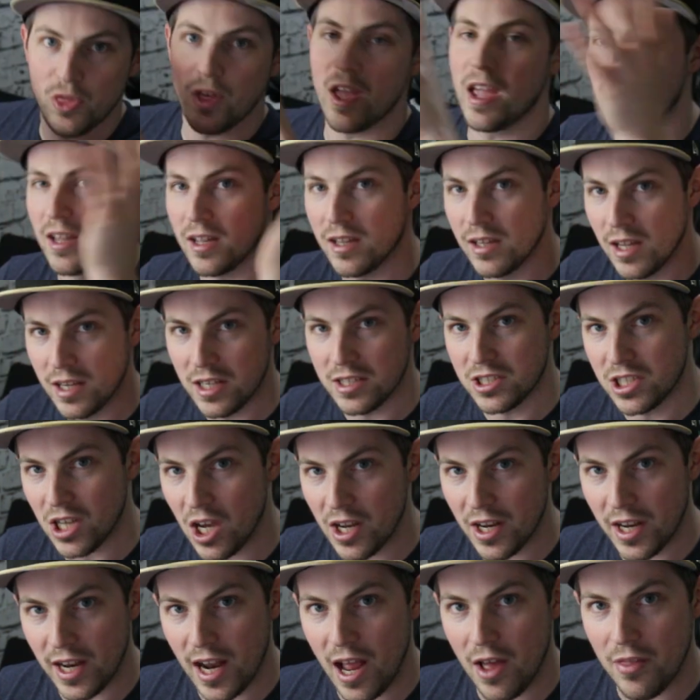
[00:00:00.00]
thing
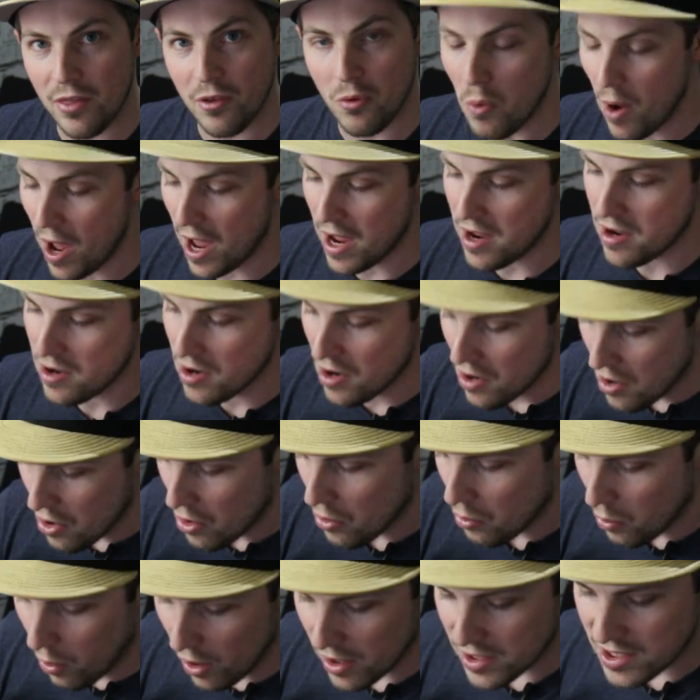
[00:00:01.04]
done and out the way.
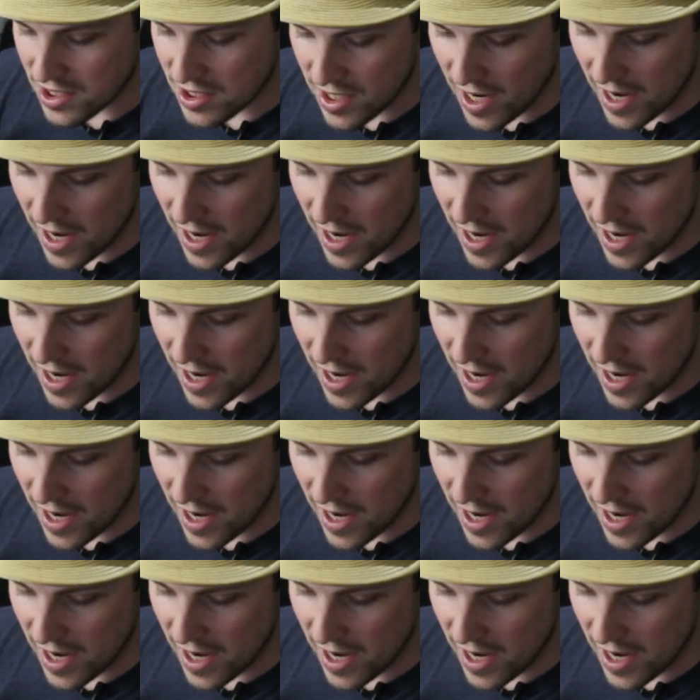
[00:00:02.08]
What's